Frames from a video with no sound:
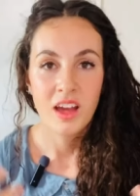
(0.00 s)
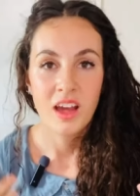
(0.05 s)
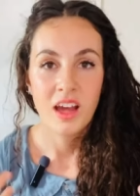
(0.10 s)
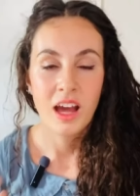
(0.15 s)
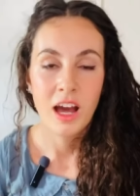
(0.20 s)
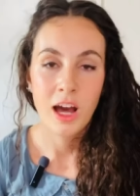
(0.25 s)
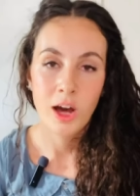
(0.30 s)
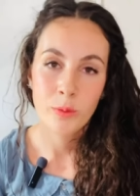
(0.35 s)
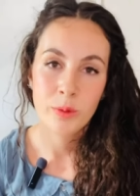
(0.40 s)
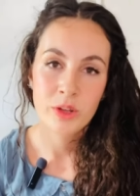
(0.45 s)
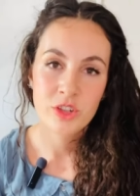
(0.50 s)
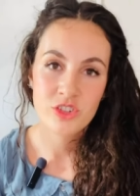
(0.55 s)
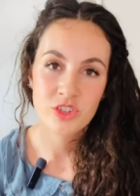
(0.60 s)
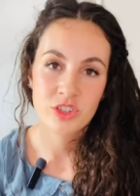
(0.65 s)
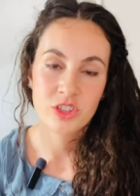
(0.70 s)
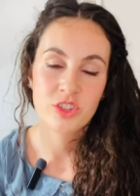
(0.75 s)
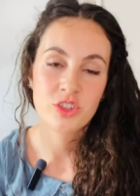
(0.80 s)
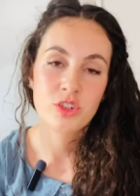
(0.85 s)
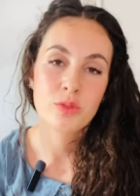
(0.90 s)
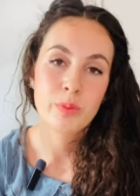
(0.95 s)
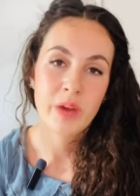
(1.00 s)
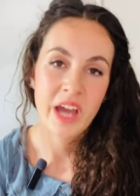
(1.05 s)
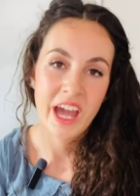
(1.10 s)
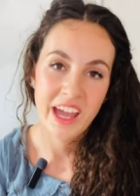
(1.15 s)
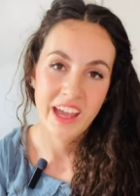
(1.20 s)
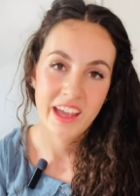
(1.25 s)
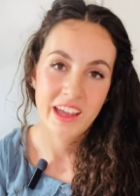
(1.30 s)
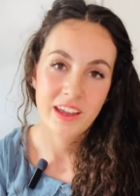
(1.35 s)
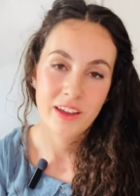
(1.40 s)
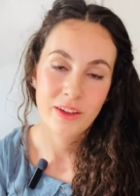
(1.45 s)
How much should you
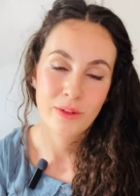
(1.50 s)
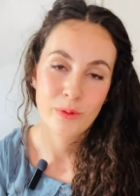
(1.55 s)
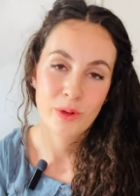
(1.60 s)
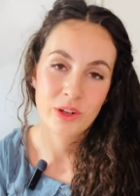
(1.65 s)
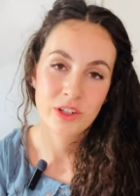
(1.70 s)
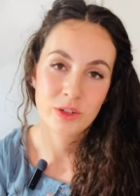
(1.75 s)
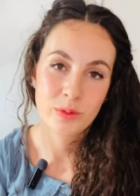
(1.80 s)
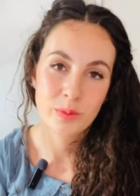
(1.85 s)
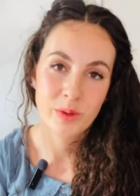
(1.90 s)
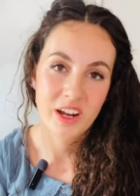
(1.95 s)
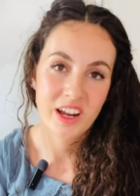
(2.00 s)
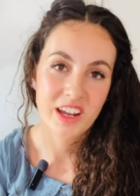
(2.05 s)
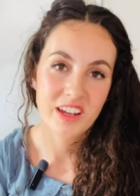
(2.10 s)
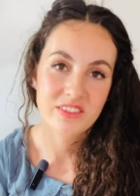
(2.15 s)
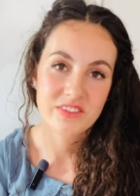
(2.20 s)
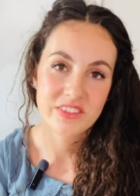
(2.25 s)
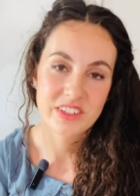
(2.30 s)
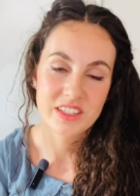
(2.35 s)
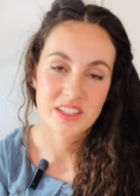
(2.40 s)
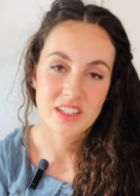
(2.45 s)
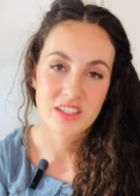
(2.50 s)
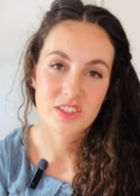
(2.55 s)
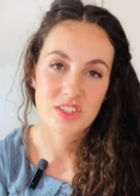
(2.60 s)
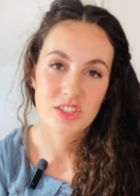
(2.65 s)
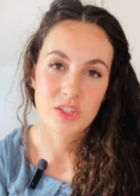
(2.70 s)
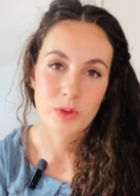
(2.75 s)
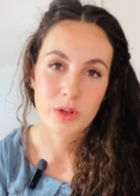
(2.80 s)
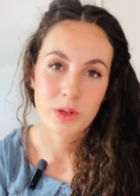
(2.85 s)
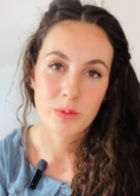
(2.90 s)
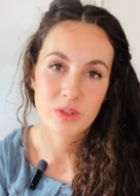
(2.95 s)
pay when you're buying a vintage
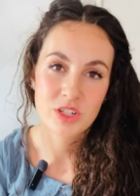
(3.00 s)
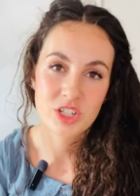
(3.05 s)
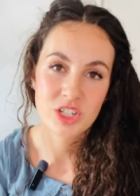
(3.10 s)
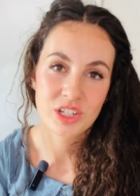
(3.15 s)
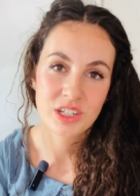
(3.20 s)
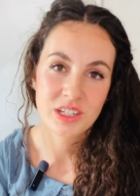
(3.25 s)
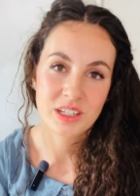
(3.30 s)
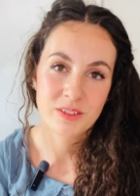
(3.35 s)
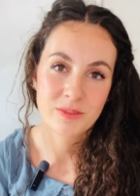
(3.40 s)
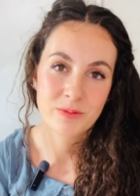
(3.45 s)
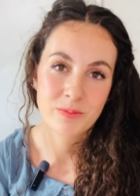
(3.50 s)
sewing machine?